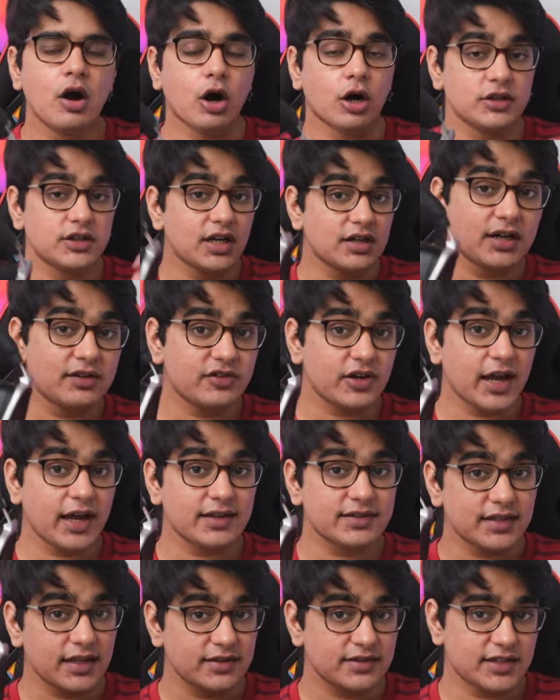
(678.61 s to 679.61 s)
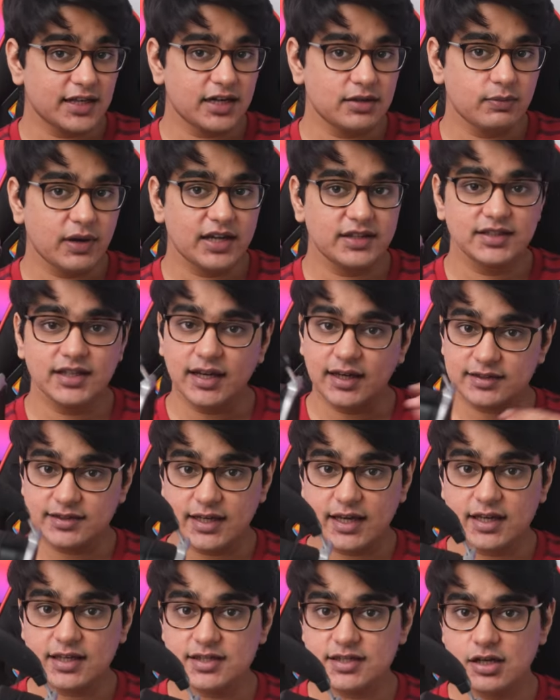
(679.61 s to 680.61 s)
On the track Sunset by the
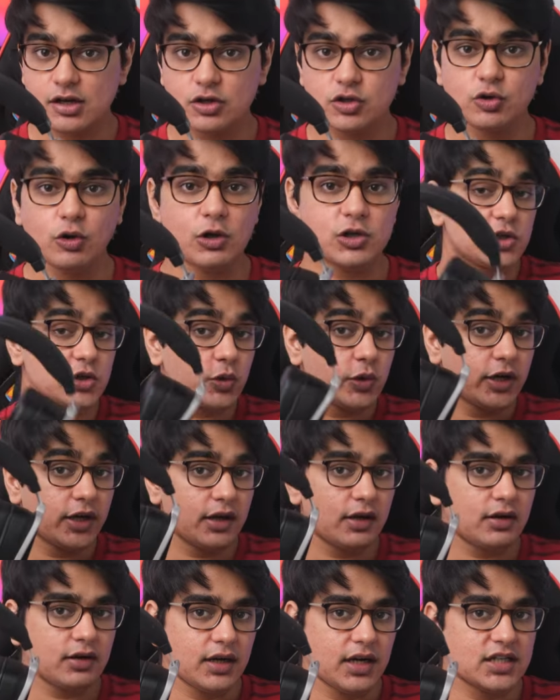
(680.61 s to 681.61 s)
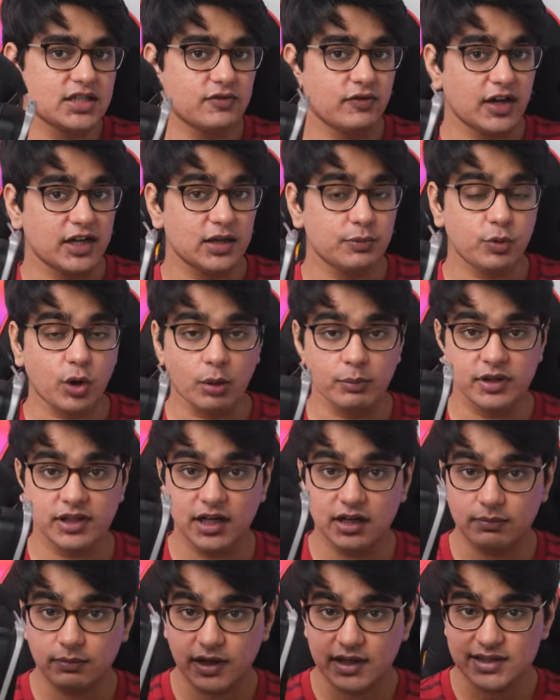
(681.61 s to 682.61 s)
XX, you also hear its very
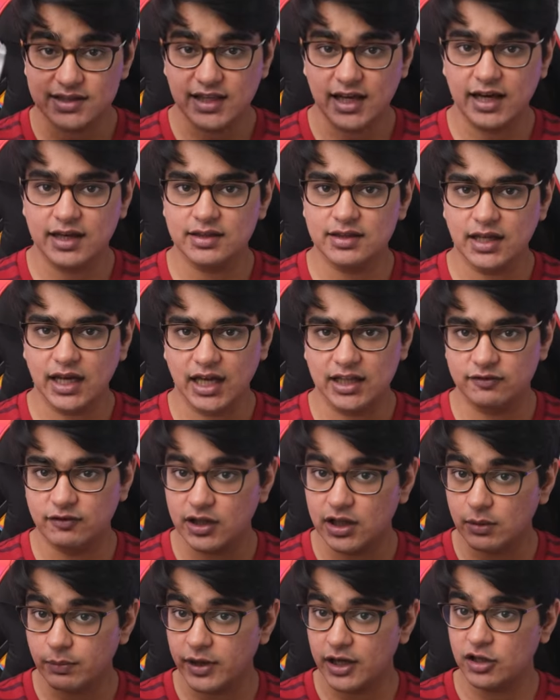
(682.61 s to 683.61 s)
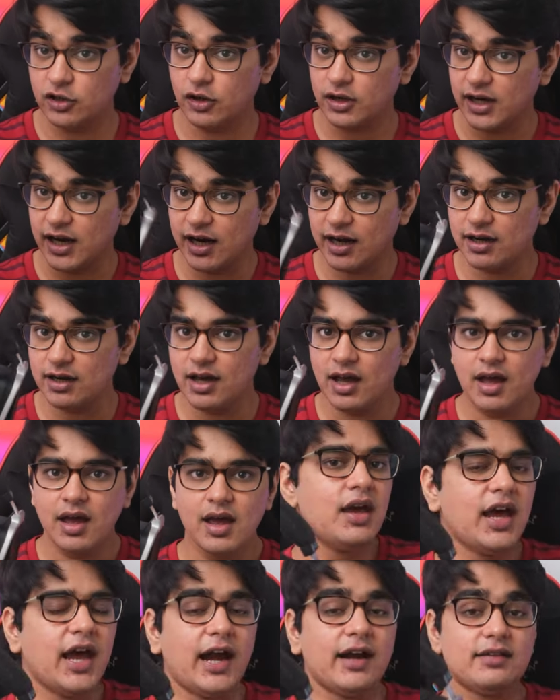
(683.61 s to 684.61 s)
prominent bassline enveloping your head,
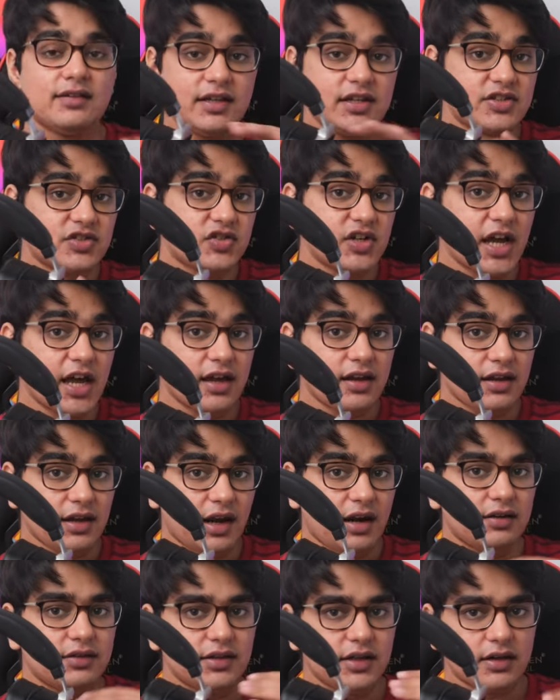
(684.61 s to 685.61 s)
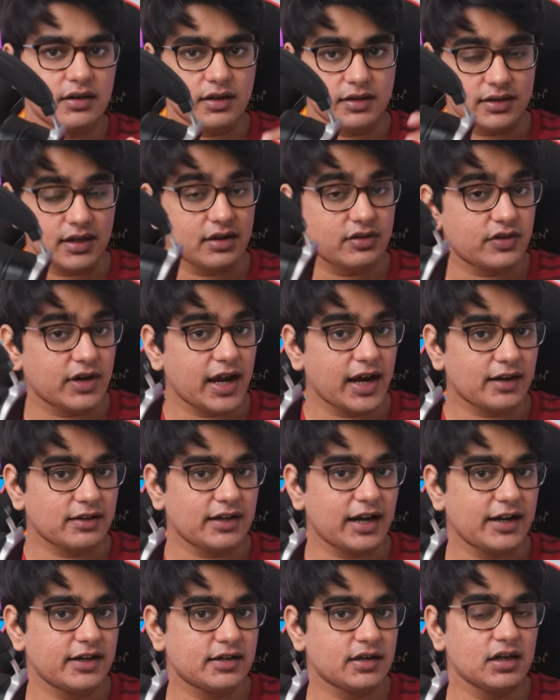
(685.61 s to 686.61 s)
and this track and their other track
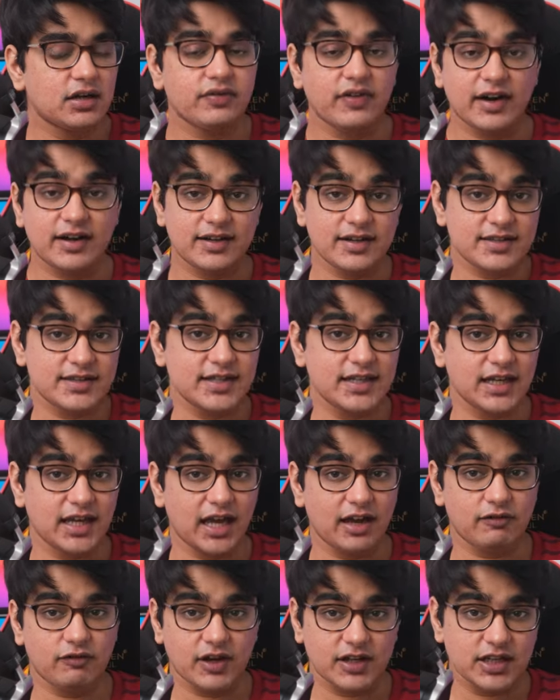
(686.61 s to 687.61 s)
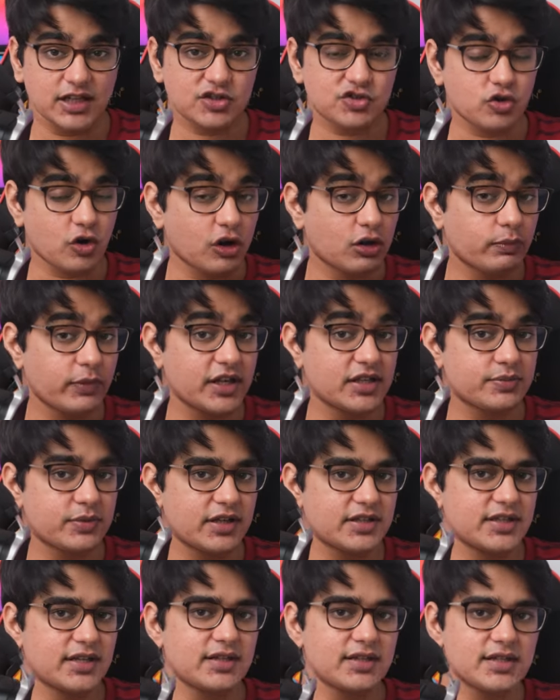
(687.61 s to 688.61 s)
titled Fantasy have very strong bass
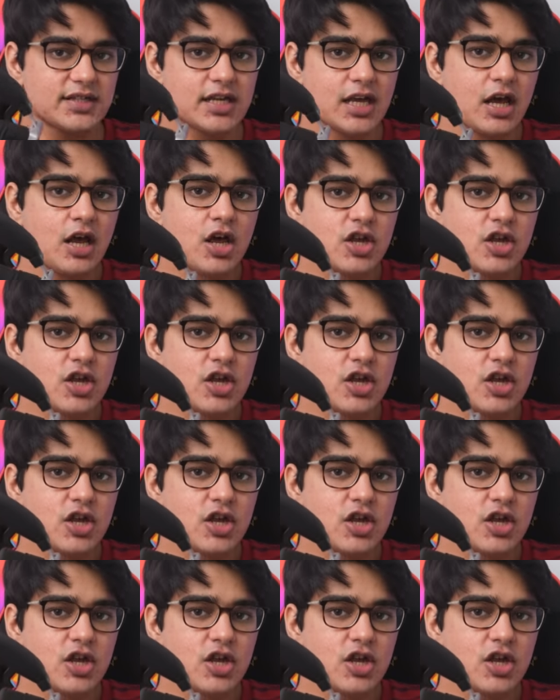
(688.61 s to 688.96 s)
presence,